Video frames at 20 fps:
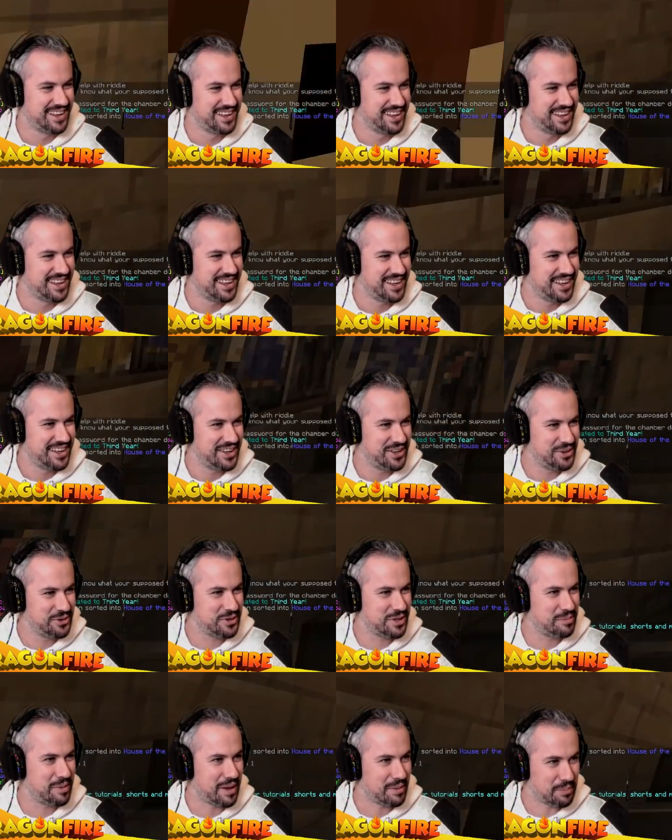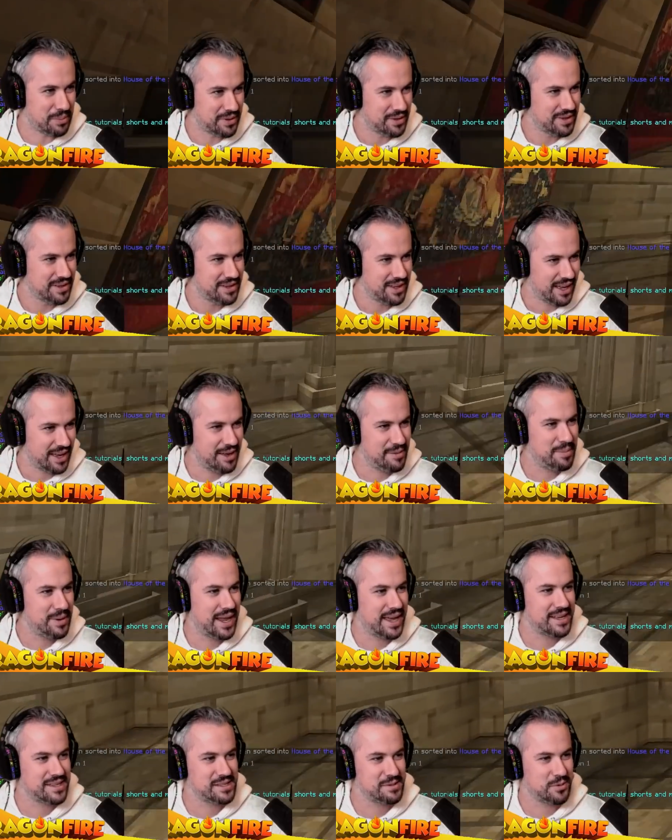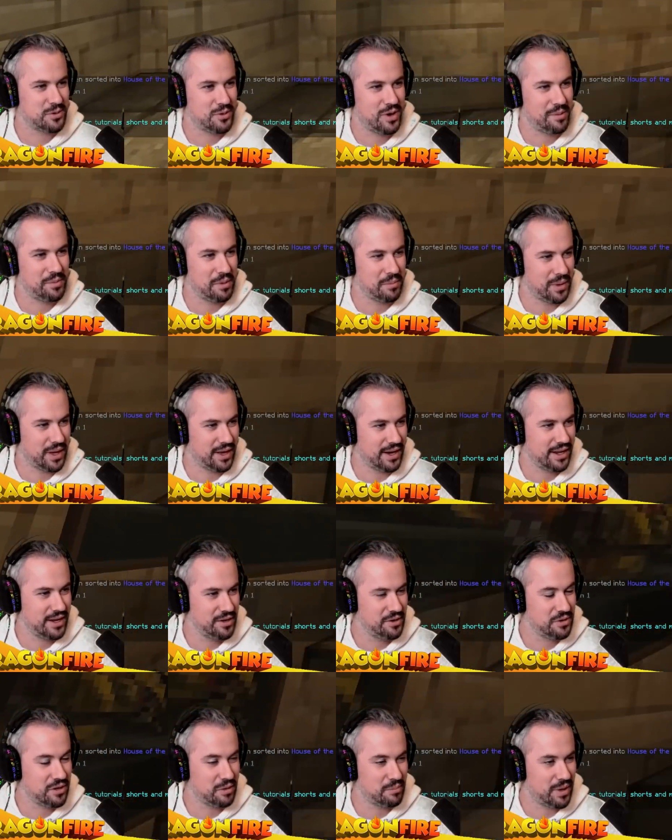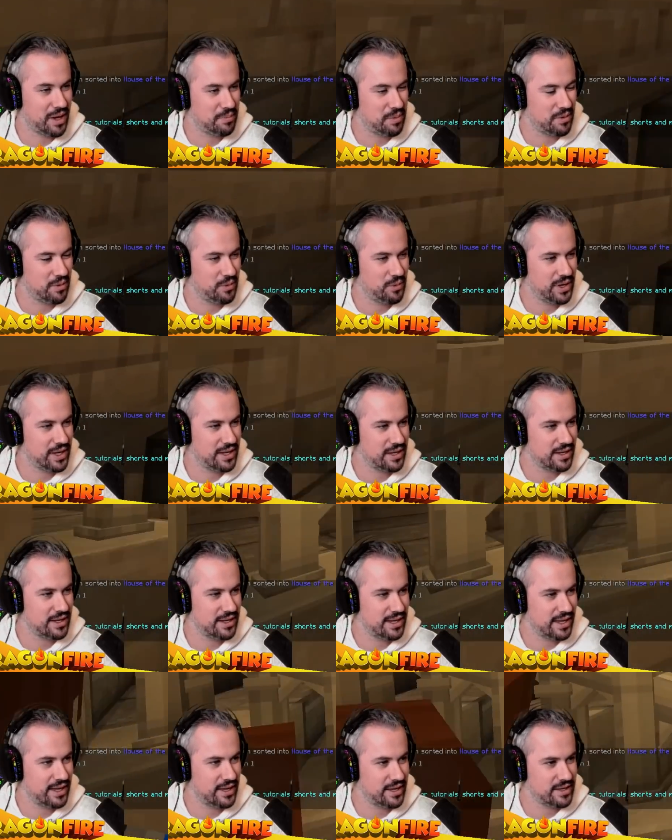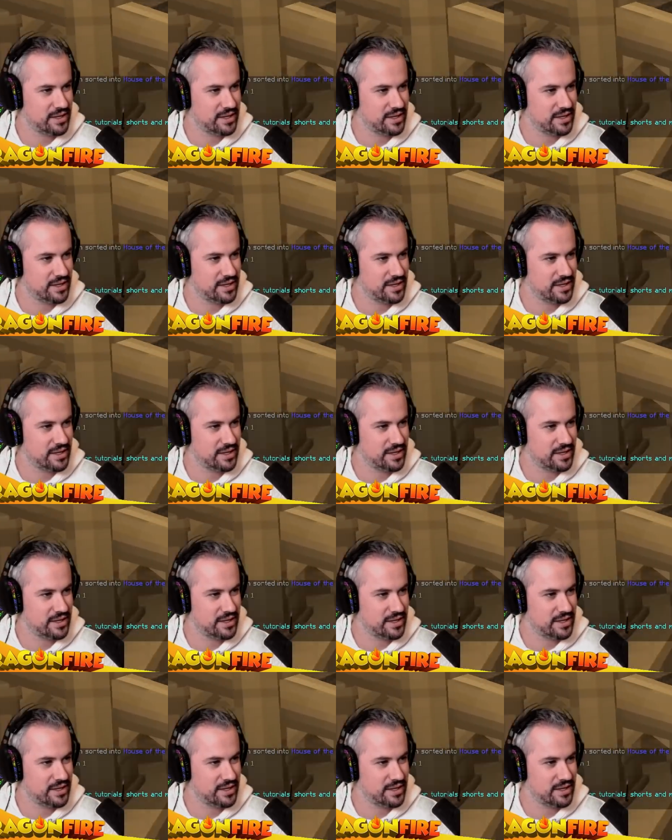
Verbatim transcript: stairs. Hooglebop. I'm playing Ho some Quobbleball in Hooglebop with the